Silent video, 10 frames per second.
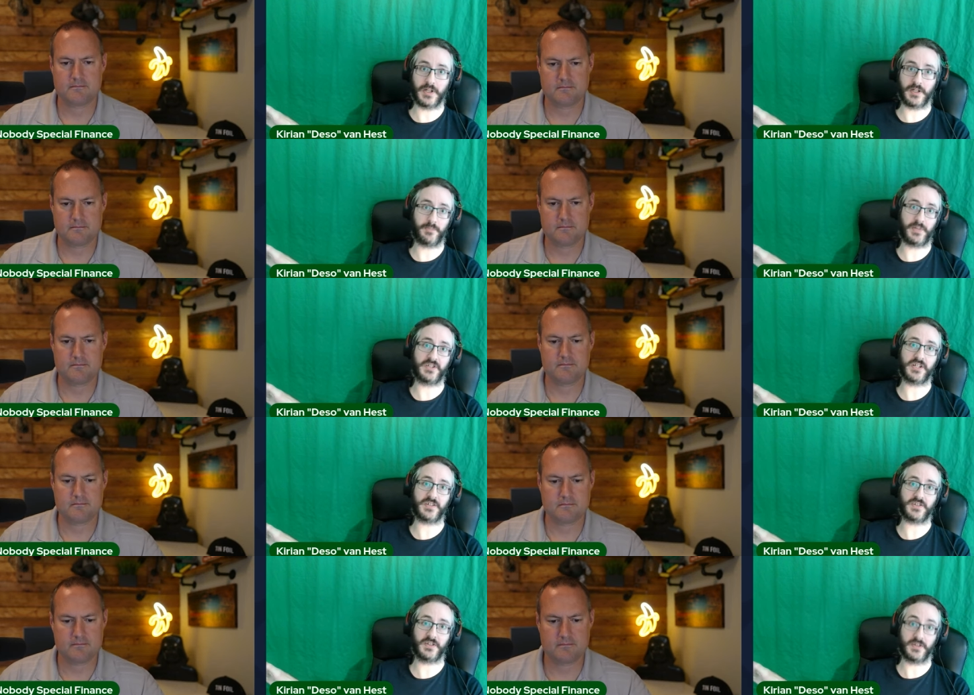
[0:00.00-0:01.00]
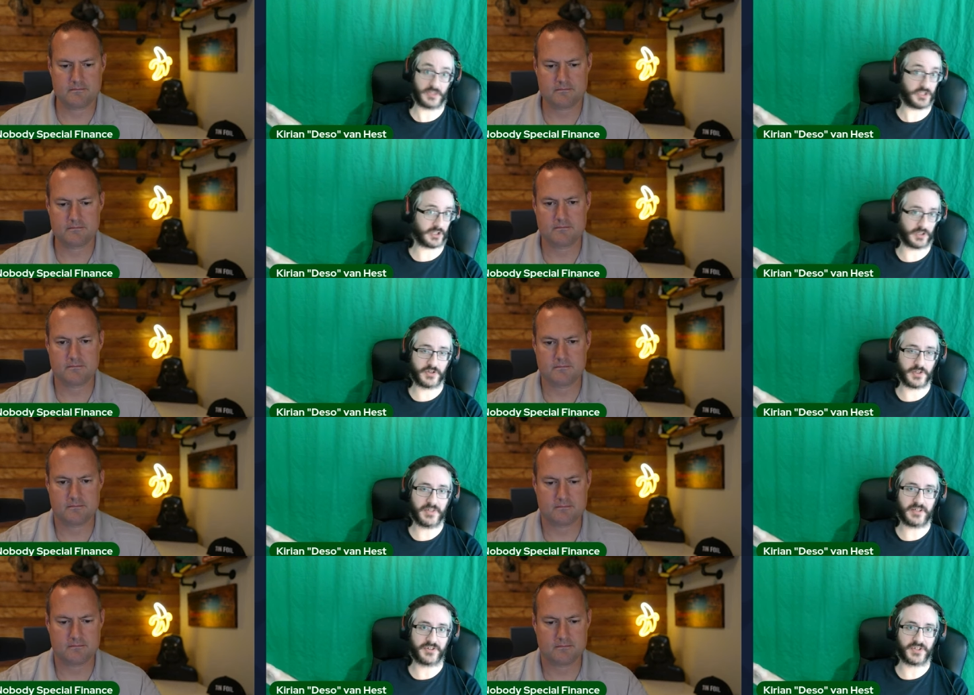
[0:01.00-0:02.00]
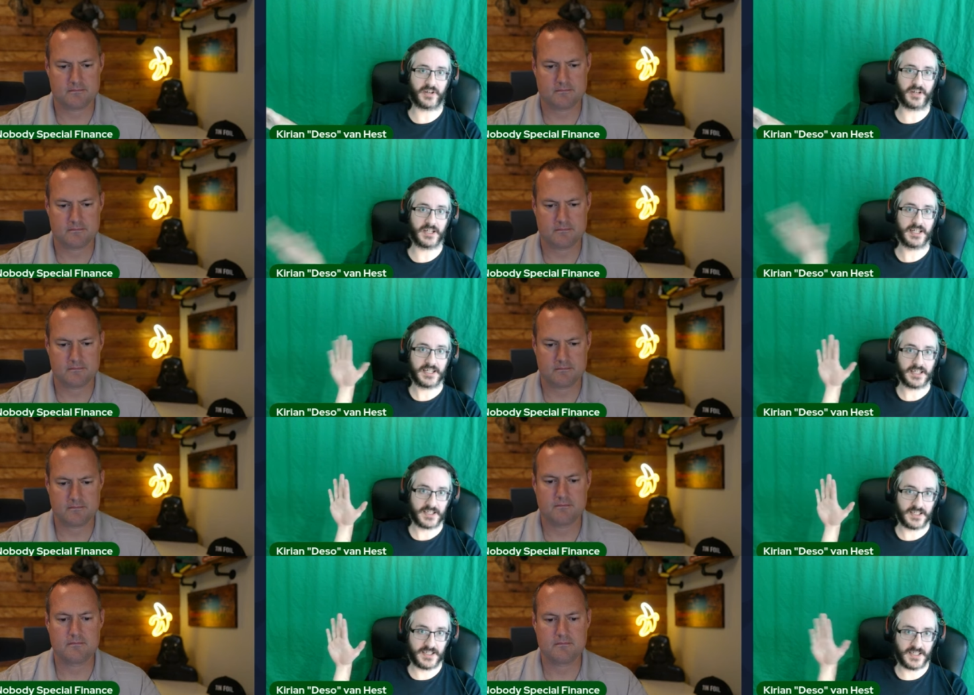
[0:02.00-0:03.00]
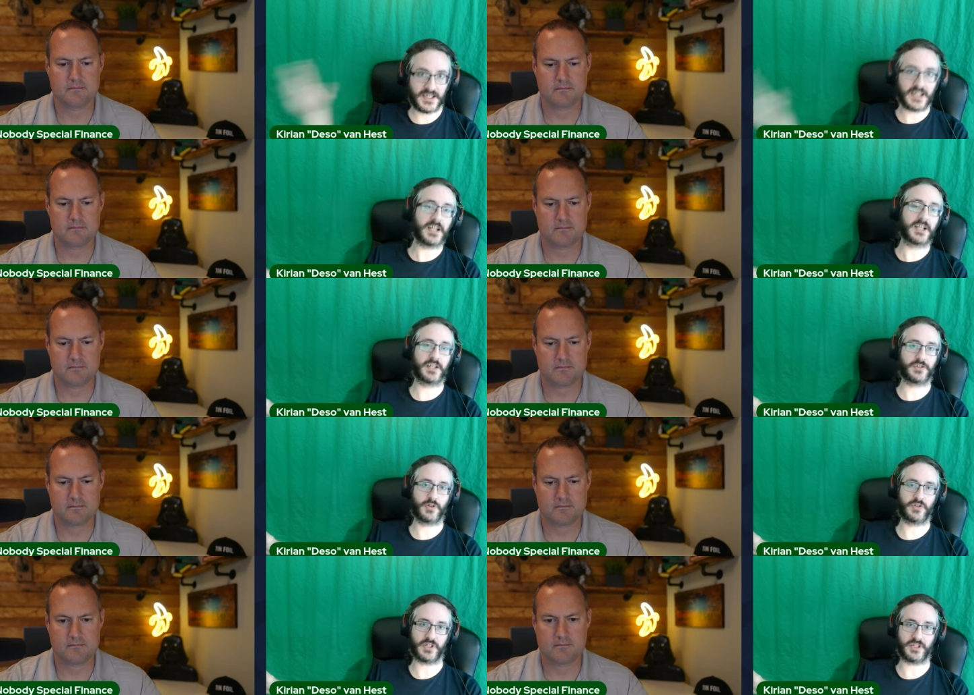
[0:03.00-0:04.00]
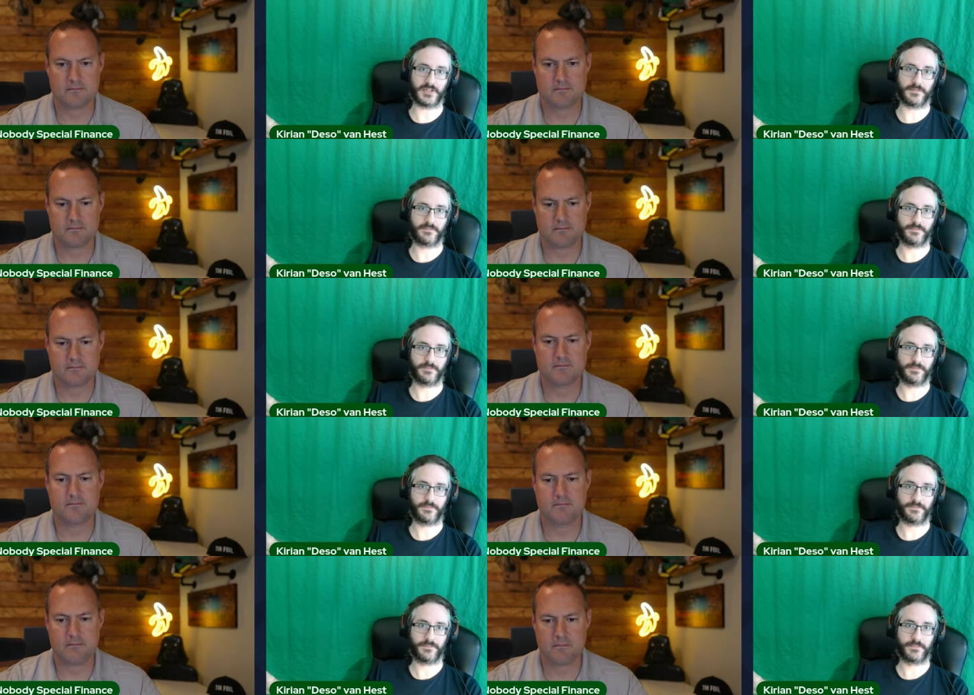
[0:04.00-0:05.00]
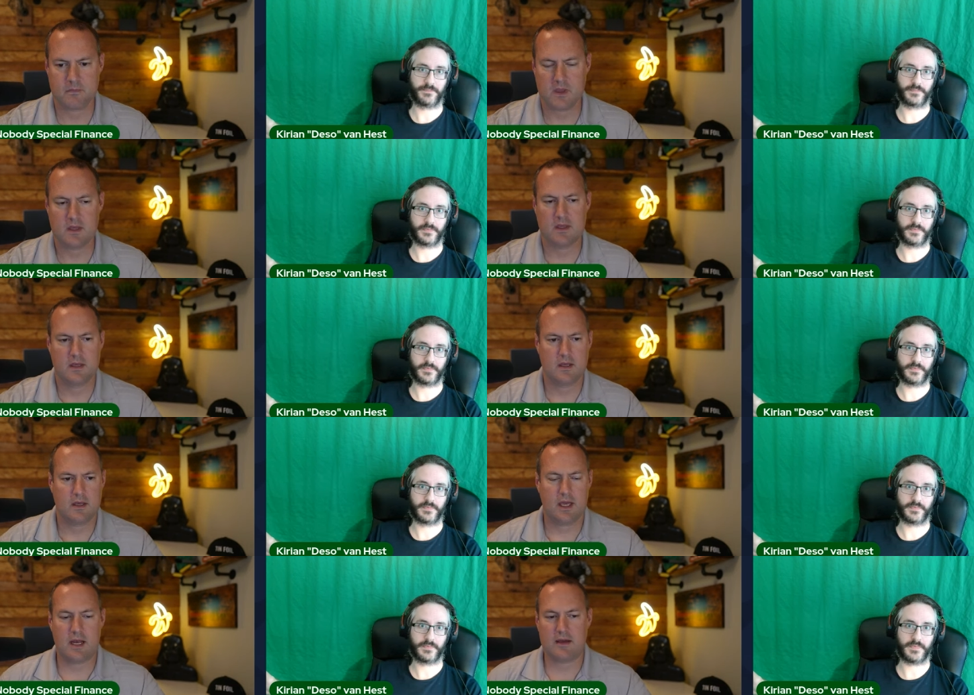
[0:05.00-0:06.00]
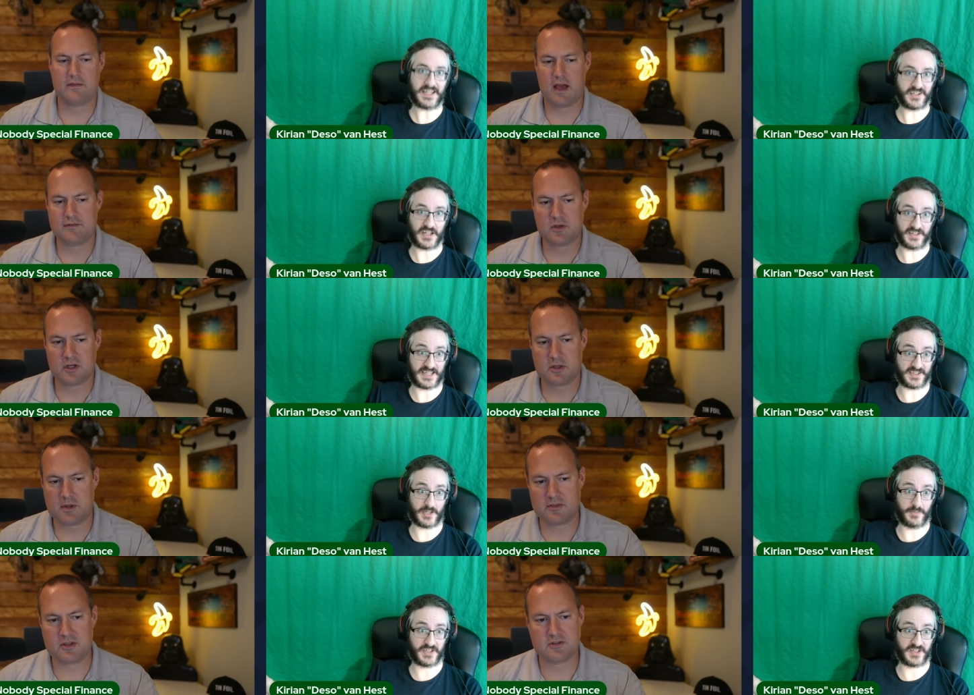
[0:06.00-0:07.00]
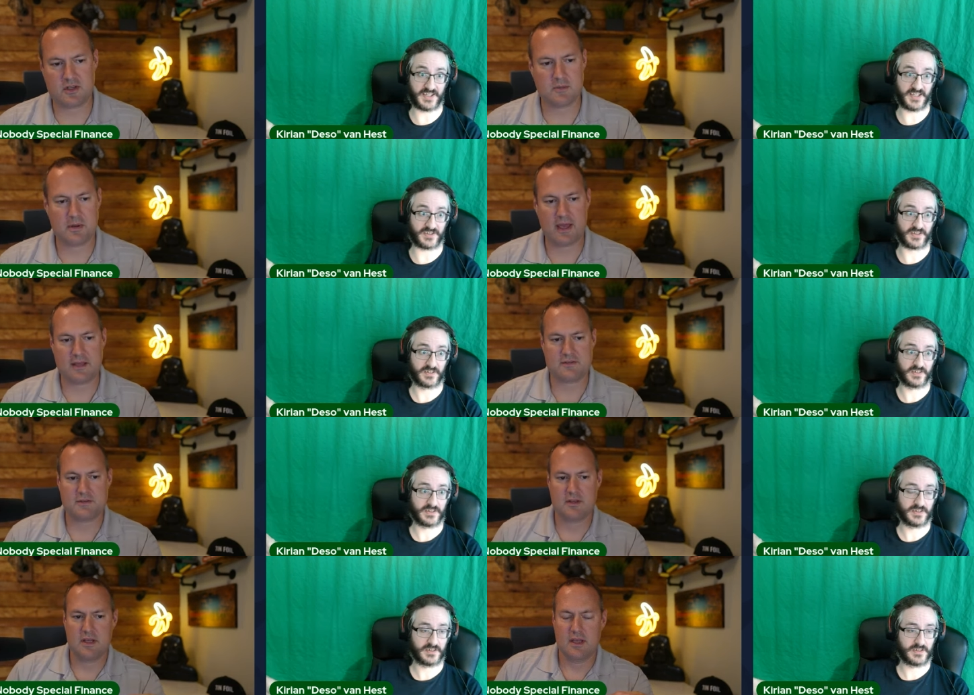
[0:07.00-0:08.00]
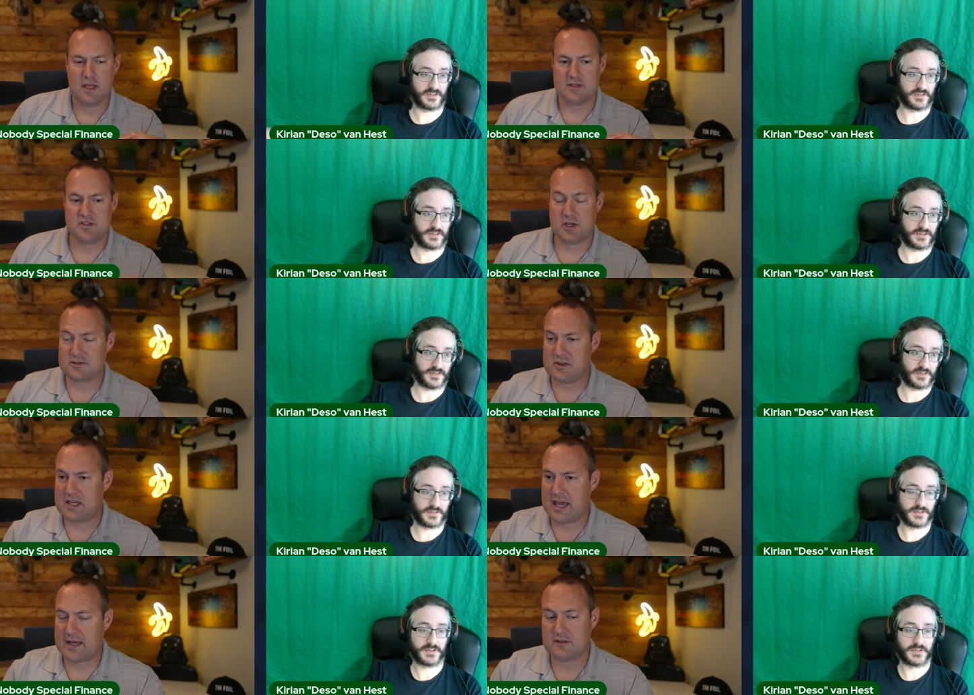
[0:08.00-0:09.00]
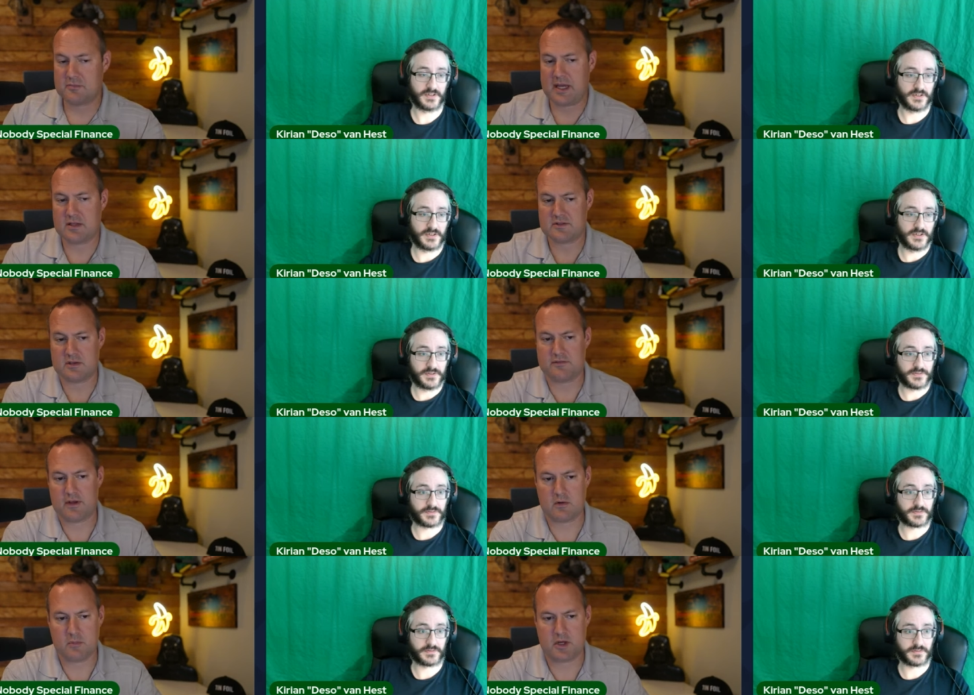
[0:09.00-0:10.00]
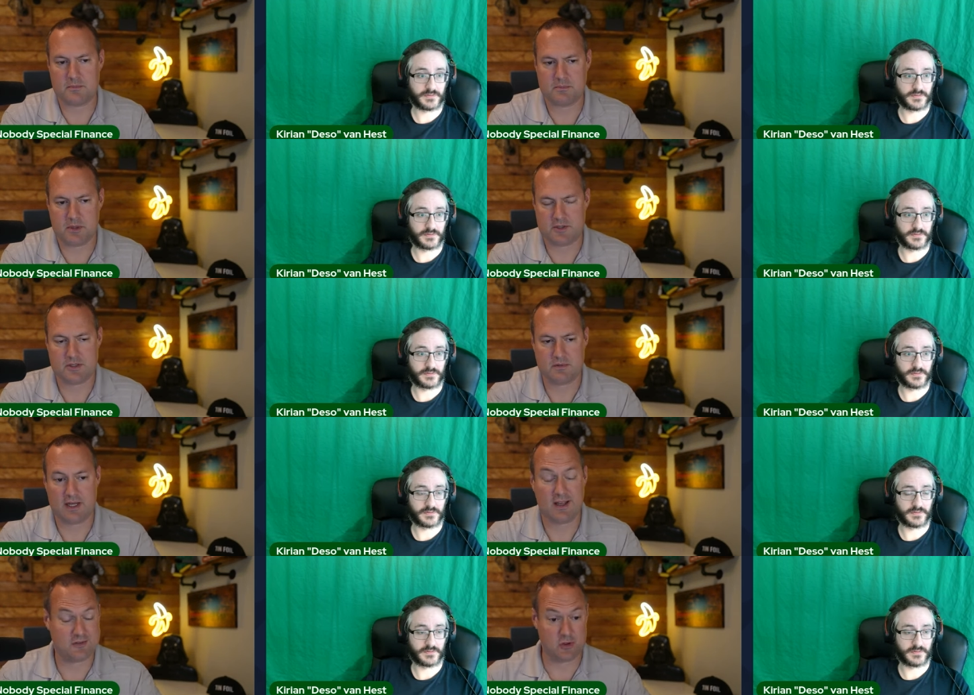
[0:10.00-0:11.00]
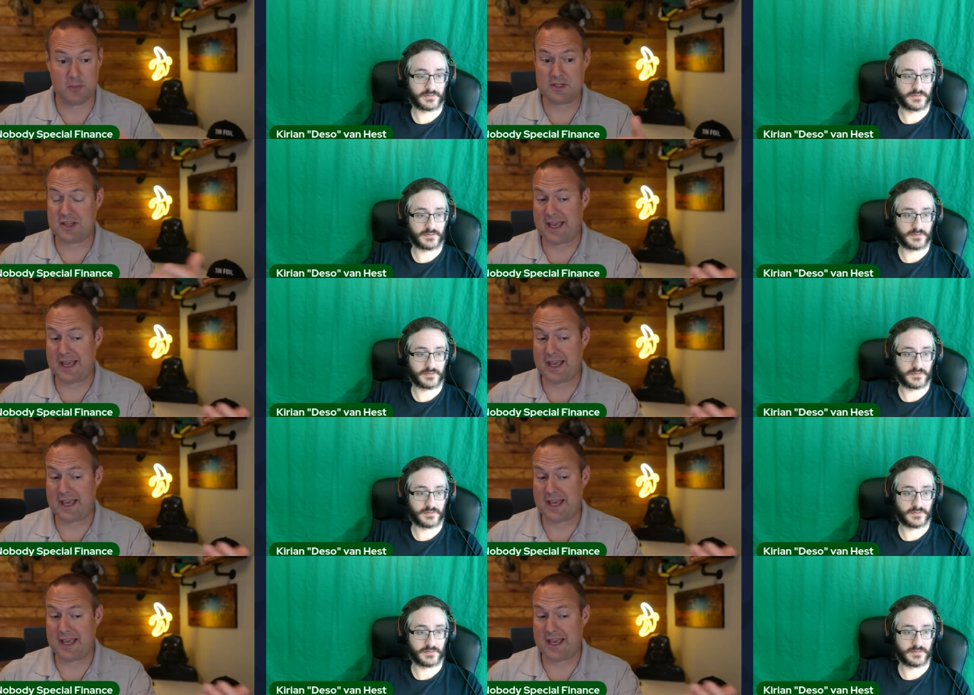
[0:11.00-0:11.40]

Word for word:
Speaker 1: uh, budget, which includes the military. You're not going to cut two trillion.
Speaker 2: And I, have talked about this in the past. Is just the act of balancing the federal bu budget, right? Assuming tax